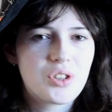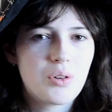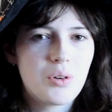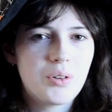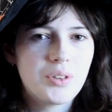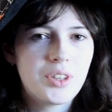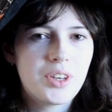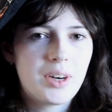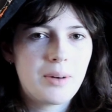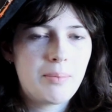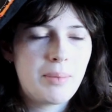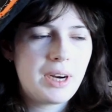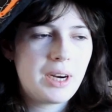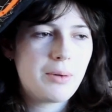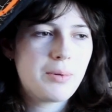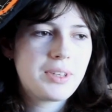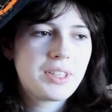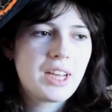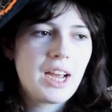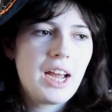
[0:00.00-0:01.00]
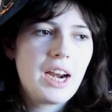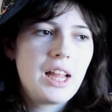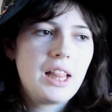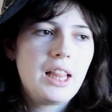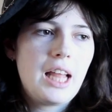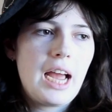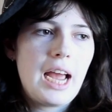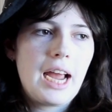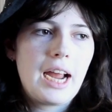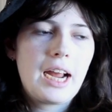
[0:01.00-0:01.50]
shoulder, but it was kind
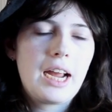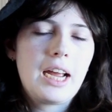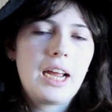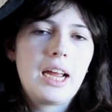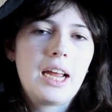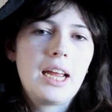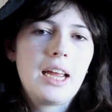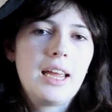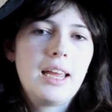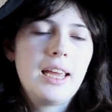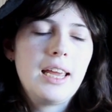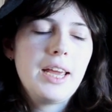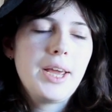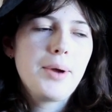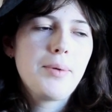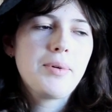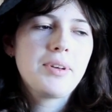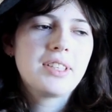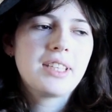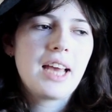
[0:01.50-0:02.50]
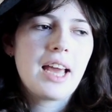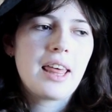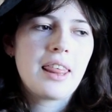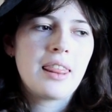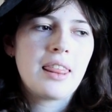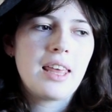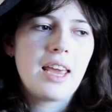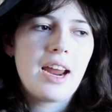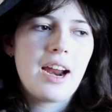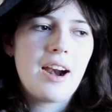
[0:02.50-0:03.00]
of like, it was
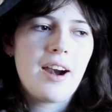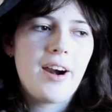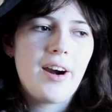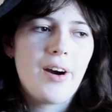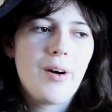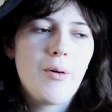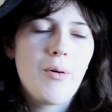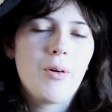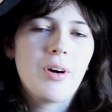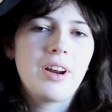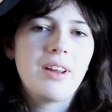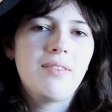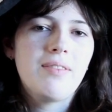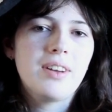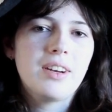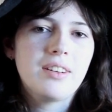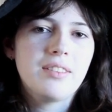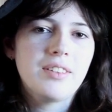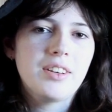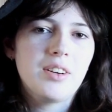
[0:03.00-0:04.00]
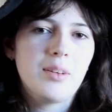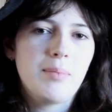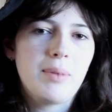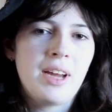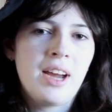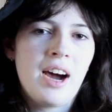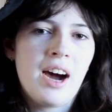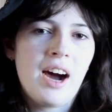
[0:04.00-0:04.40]
like there or even a little bit